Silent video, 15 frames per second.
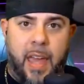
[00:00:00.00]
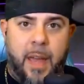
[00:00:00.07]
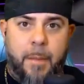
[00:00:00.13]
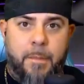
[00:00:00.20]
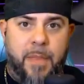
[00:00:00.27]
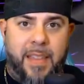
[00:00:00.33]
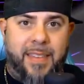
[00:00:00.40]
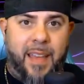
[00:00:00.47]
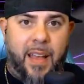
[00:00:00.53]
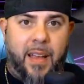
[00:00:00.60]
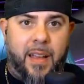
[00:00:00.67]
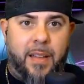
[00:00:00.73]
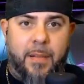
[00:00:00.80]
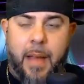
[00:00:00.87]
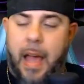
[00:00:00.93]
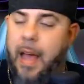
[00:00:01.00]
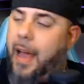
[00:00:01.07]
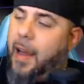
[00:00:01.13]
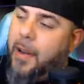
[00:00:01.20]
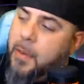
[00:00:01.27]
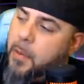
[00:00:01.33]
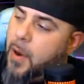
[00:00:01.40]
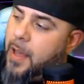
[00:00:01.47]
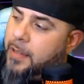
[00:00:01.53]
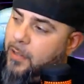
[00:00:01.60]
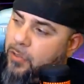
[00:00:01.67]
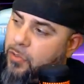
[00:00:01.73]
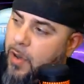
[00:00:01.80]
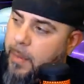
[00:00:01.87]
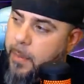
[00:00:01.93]
it's like I don't even know how to
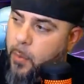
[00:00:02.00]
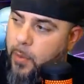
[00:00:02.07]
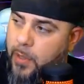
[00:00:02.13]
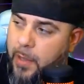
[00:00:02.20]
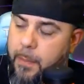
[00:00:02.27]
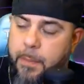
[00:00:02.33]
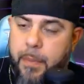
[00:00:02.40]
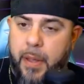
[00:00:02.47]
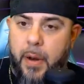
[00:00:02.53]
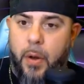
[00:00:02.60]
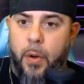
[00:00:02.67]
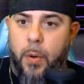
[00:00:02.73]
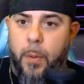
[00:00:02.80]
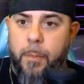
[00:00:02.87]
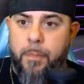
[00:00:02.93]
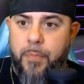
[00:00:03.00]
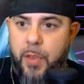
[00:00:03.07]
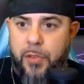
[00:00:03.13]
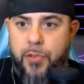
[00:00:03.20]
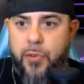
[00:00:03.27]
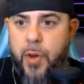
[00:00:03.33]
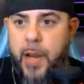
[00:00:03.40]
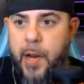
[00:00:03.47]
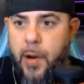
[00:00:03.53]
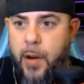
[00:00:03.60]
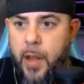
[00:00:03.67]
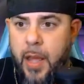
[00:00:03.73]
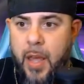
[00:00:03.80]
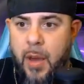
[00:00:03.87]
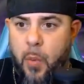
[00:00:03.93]
describe it, Willie. But this trailer,
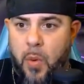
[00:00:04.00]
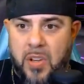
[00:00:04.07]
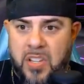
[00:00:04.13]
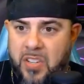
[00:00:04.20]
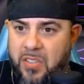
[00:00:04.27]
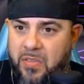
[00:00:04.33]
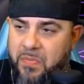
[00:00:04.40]
which is